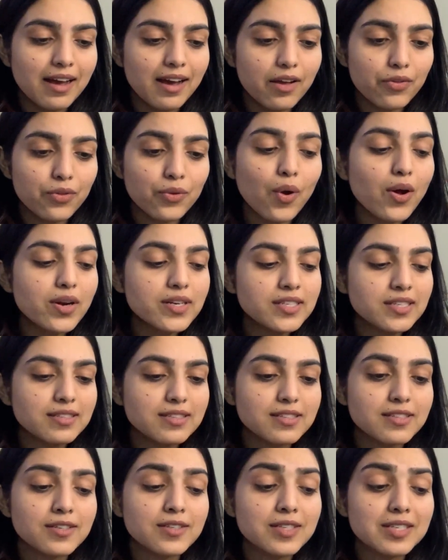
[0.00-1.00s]
A thought
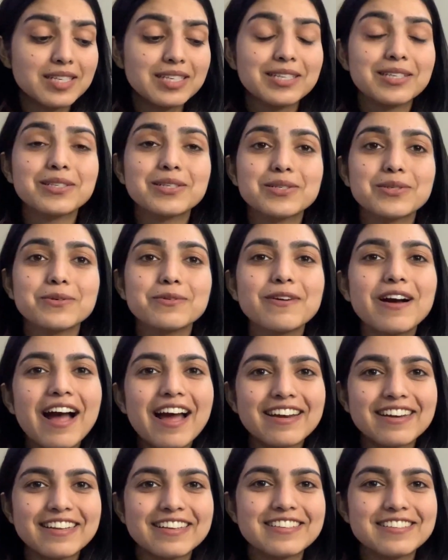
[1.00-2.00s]
turned into
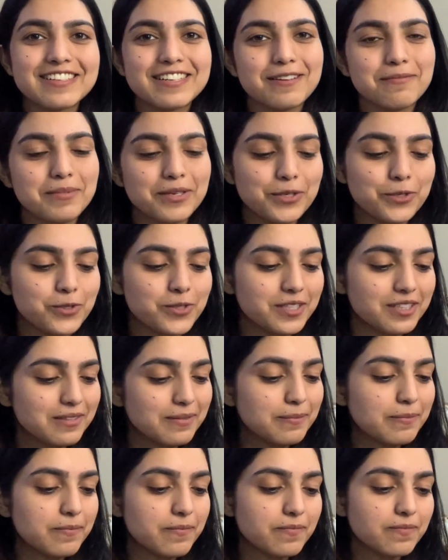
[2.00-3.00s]
an exclamation.
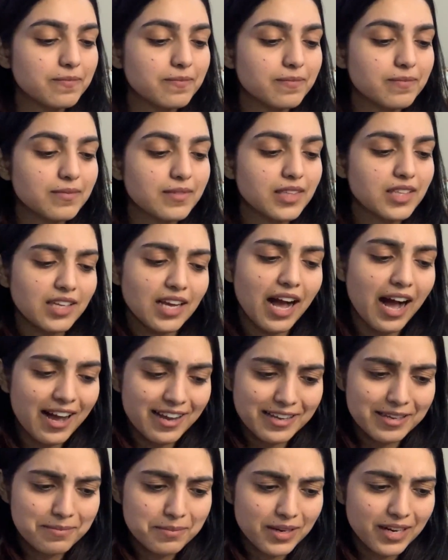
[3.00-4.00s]
"I
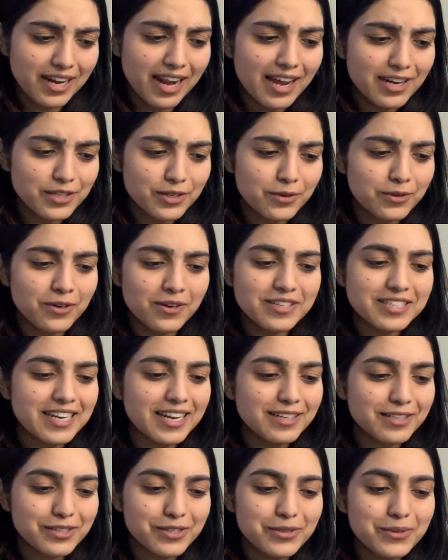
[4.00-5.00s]
am glad you're not
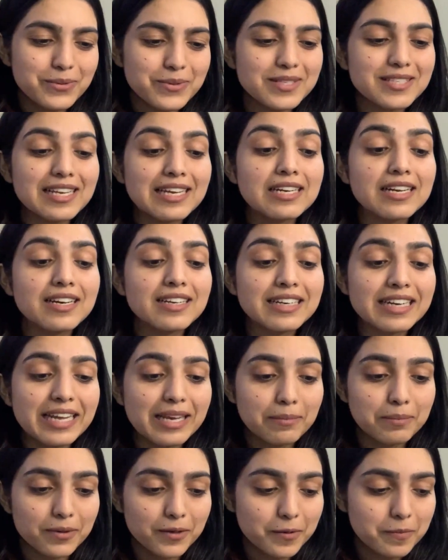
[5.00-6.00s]
dead too," said a
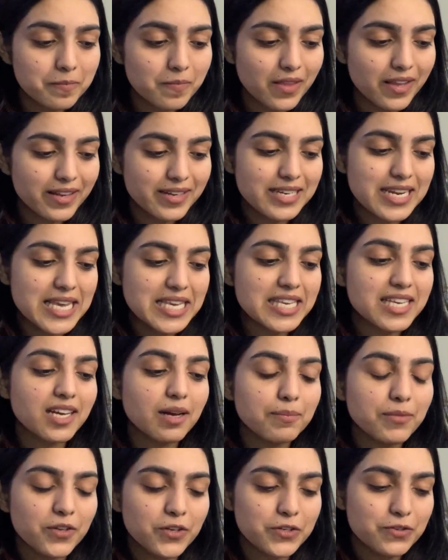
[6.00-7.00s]
neighbor, taking
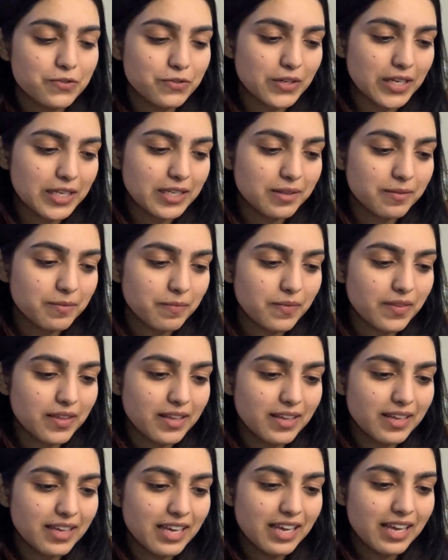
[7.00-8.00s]
up the refrain.
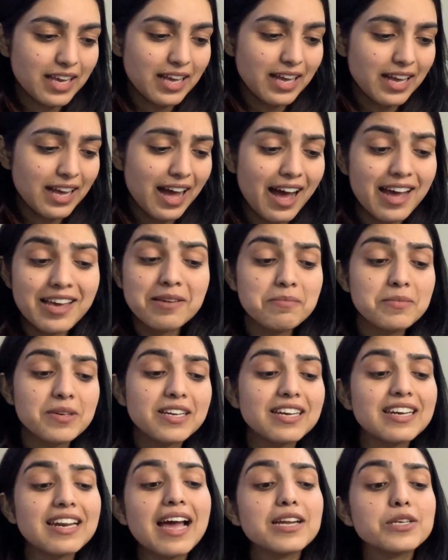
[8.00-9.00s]
"I am
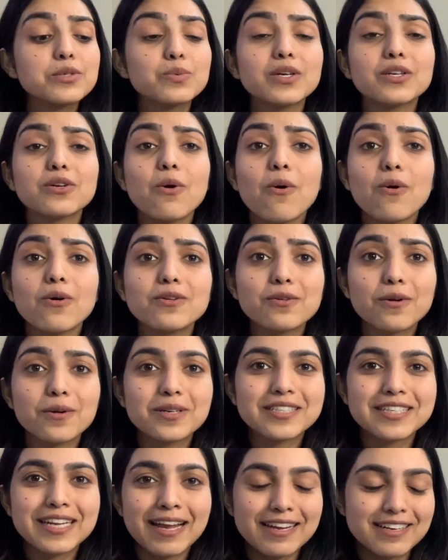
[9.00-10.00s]
glad we're all
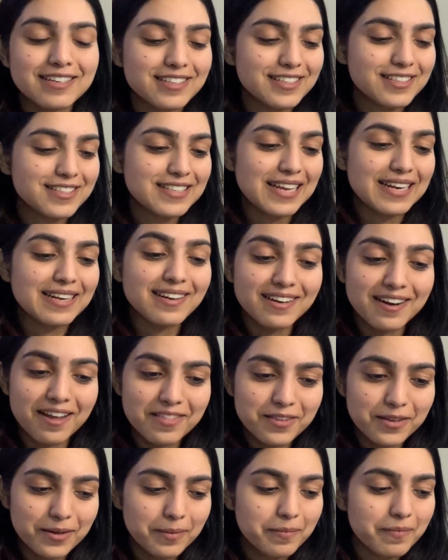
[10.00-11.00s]
not dead," said
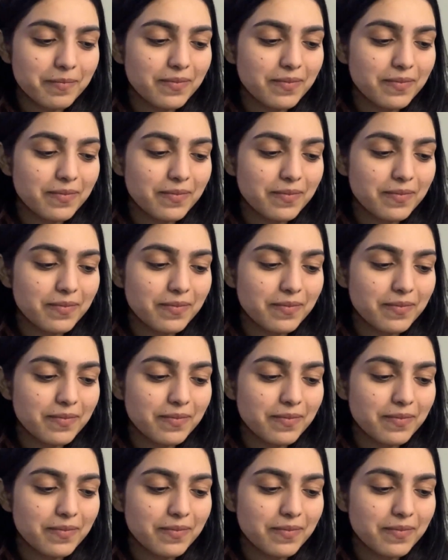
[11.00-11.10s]
another.